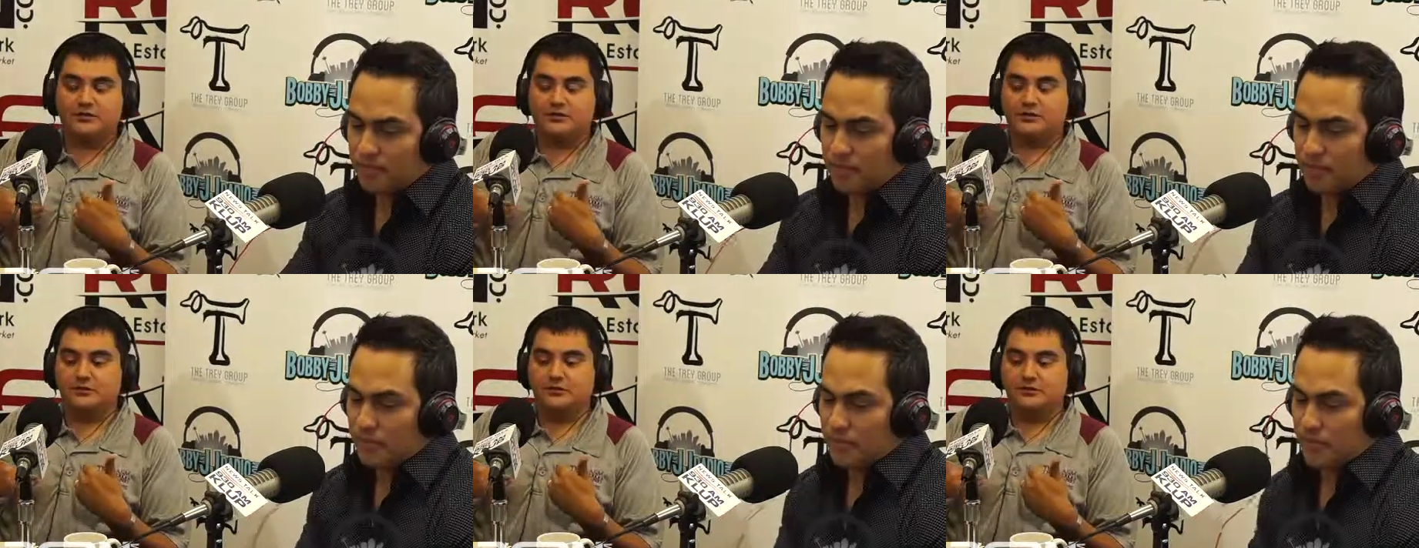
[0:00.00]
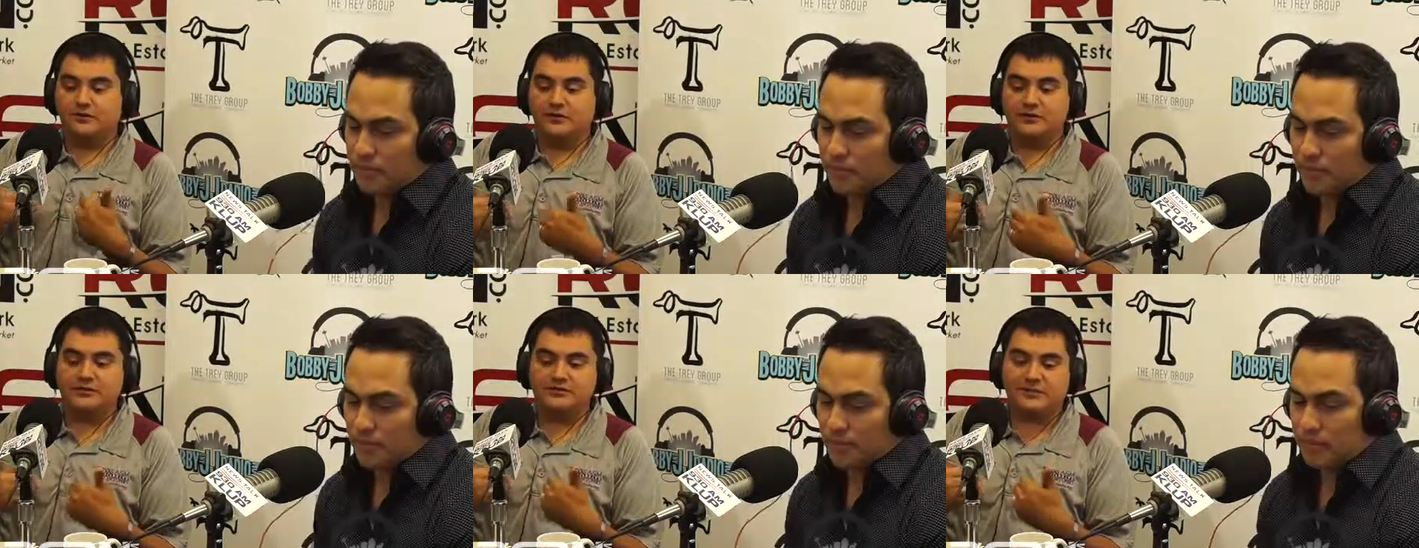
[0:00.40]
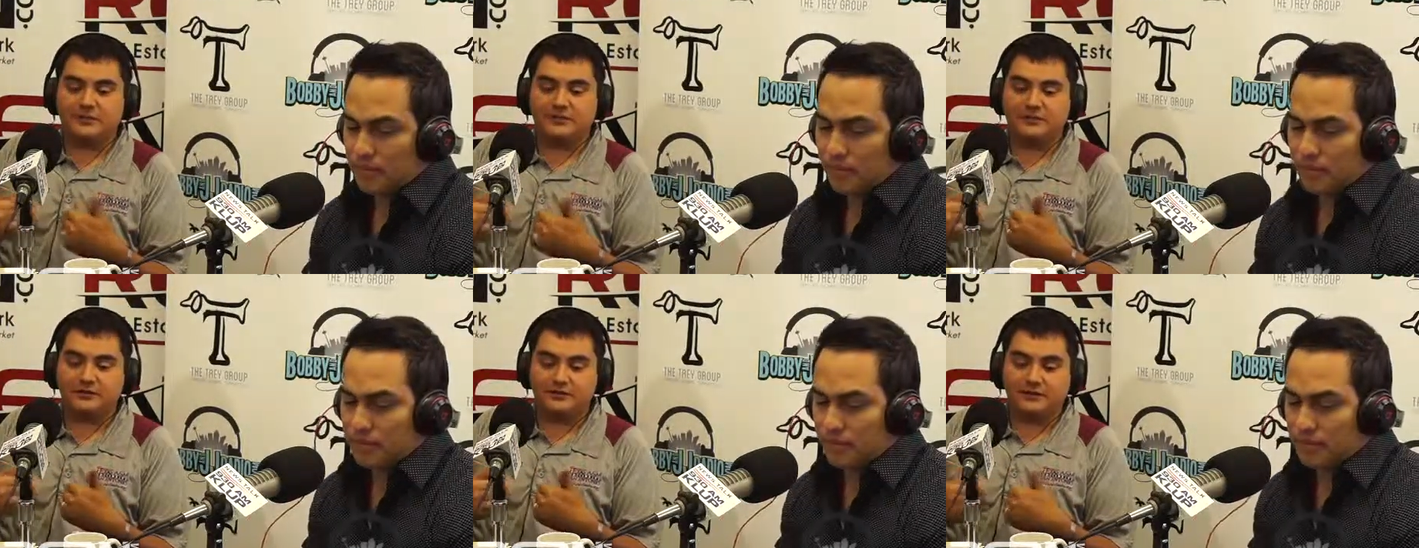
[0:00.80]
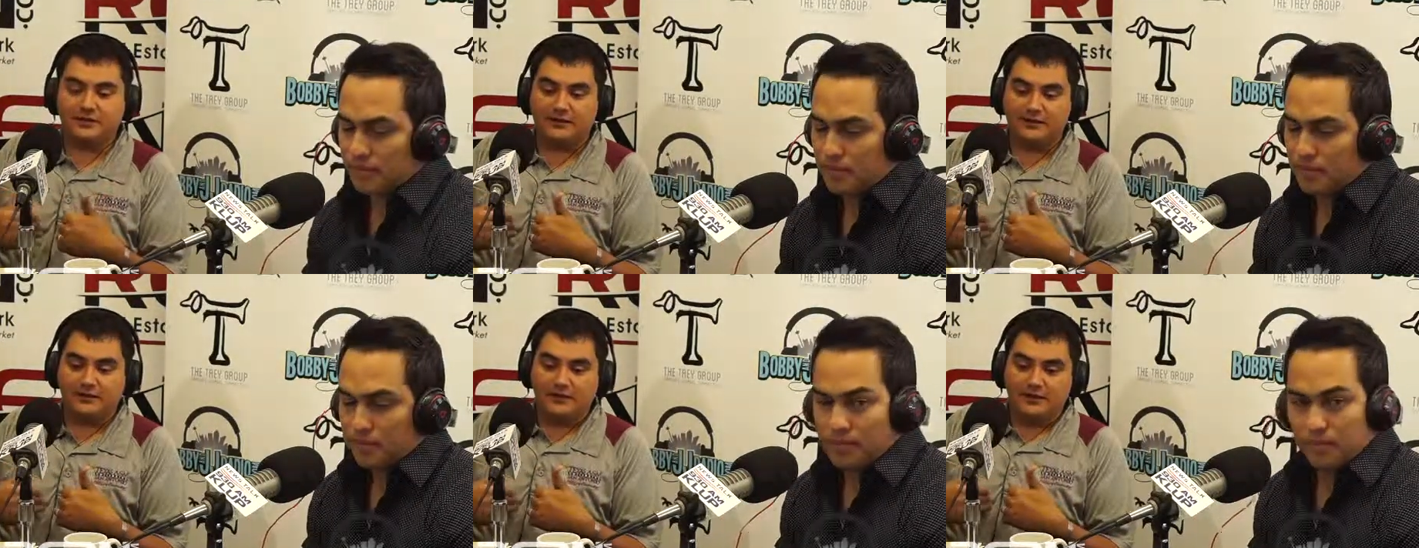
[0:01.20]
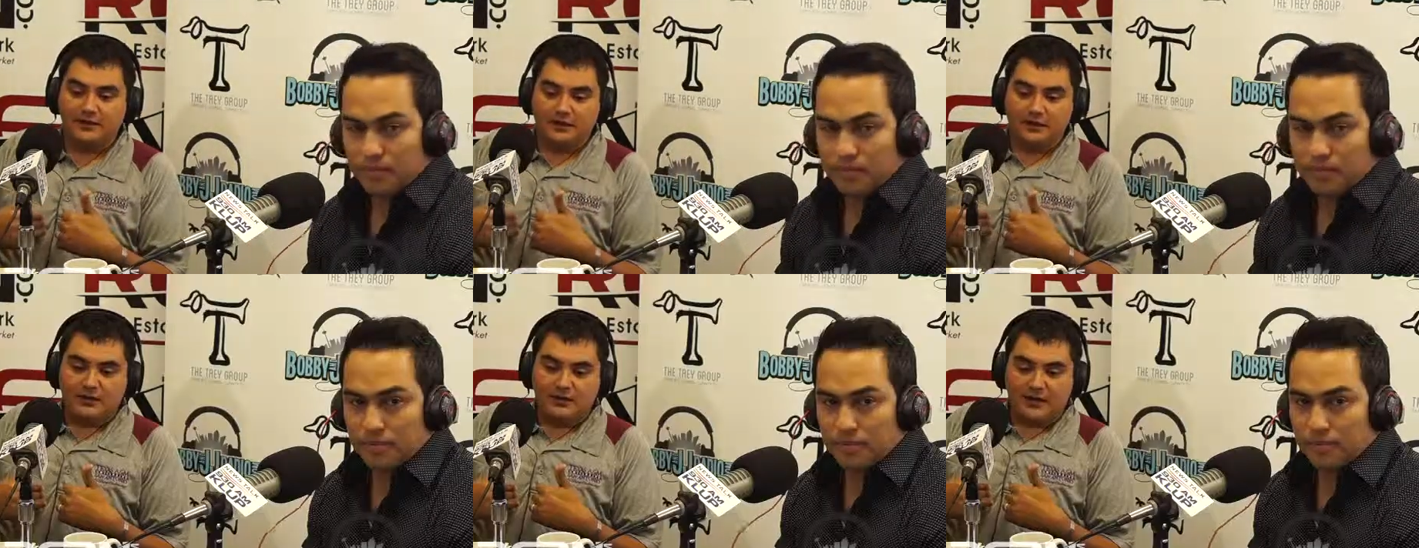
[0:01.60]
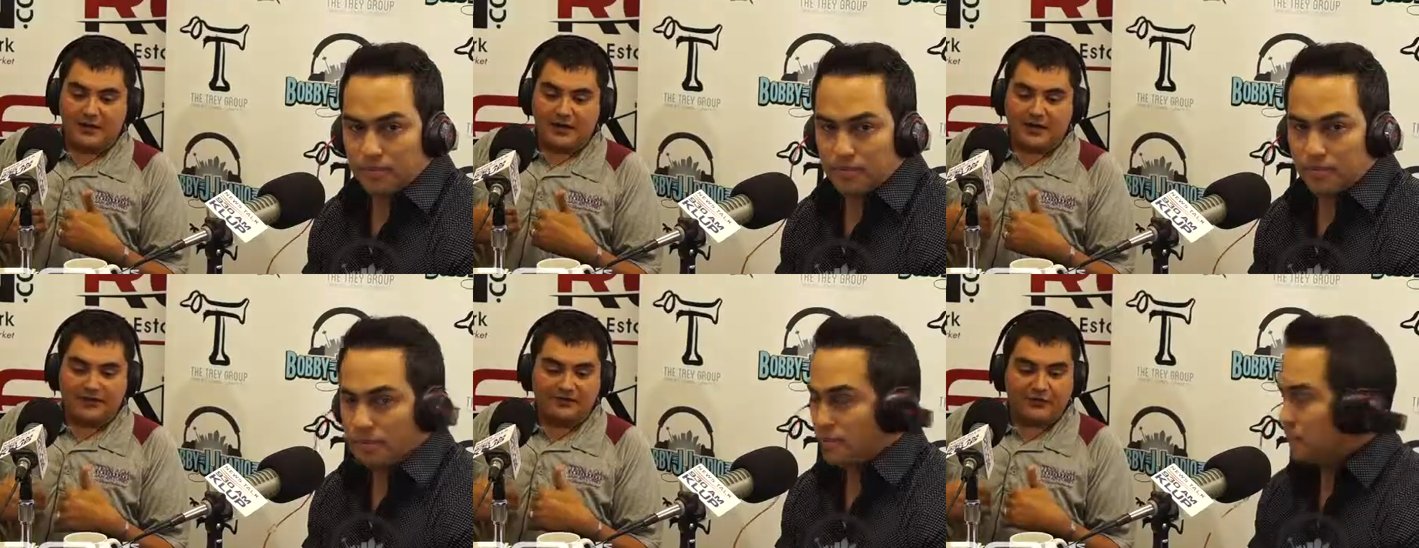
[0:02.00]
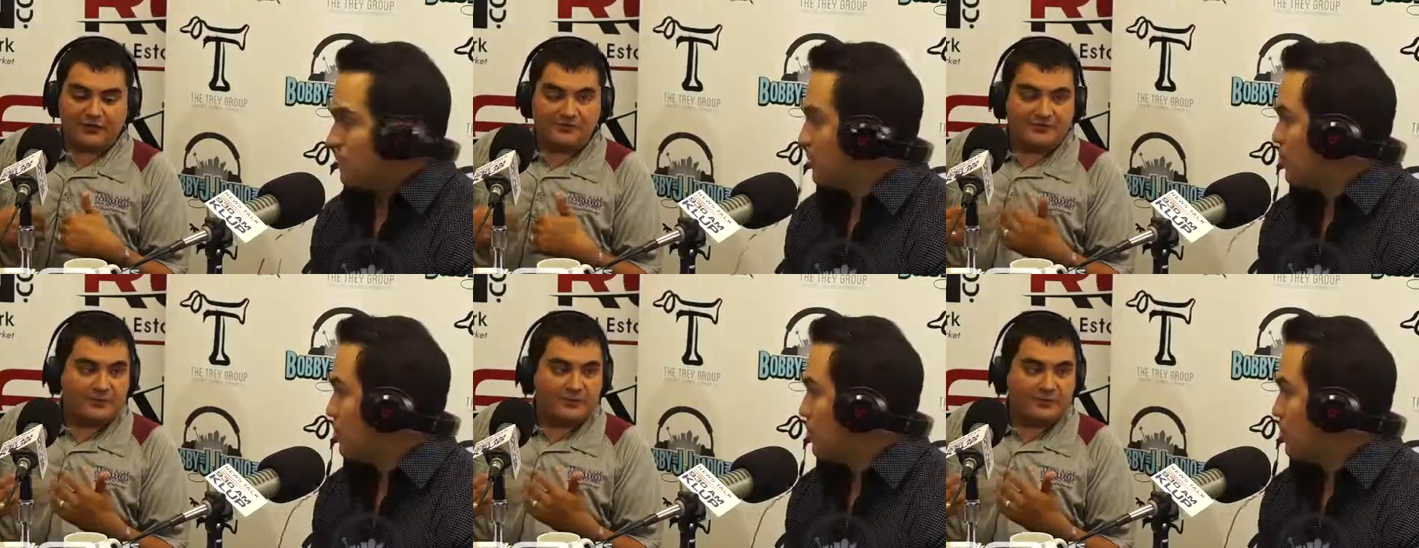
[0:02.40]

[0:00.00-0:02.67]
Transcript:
Speaker 1: there's veterans out there that I felt